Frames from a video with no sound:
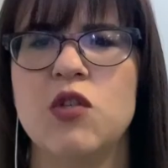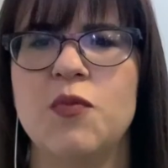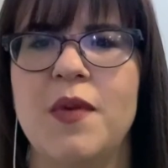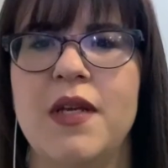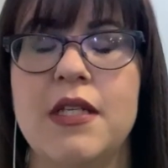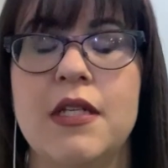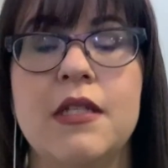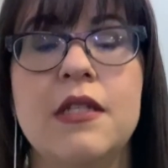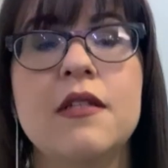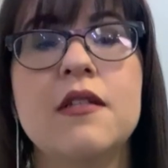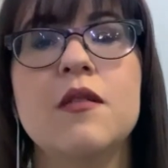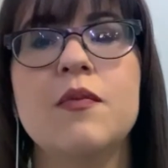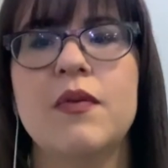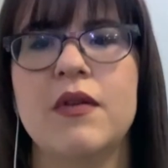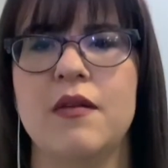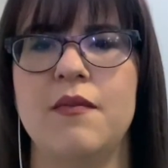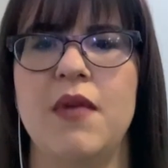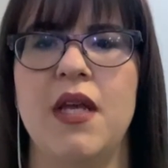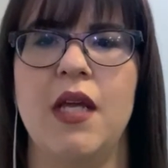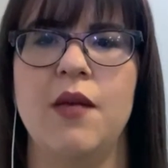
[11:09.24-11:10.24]
me, to
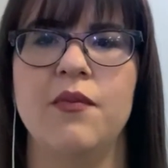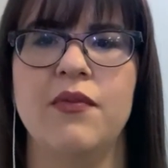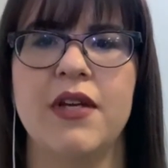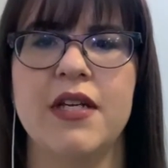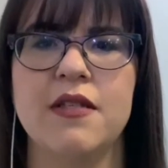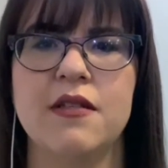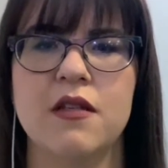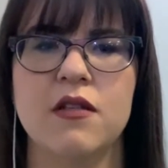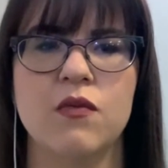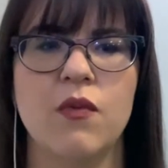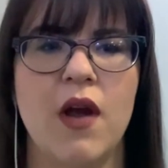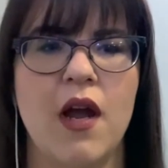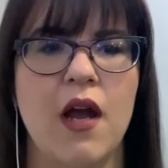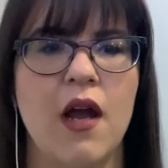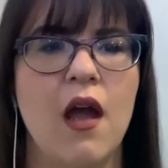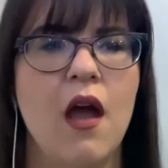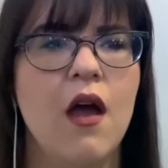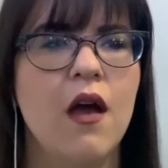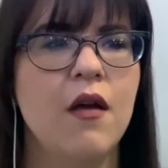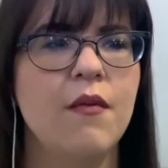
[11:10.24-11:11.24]
discipline me in places
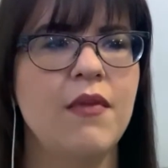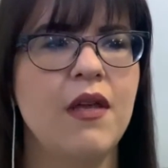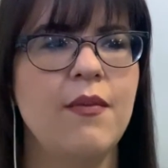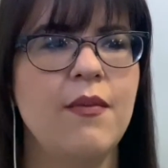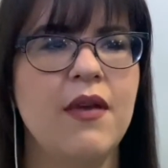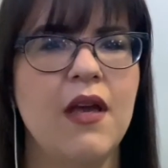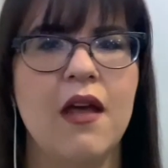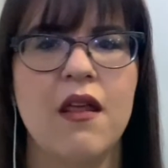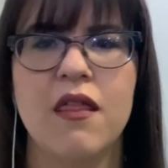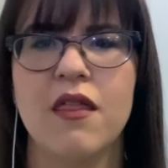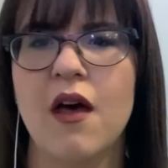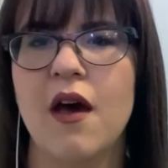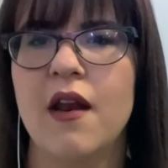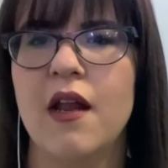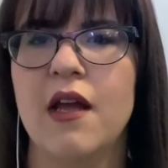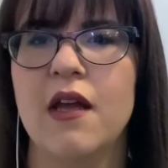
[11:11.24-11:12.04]
where maybe I thought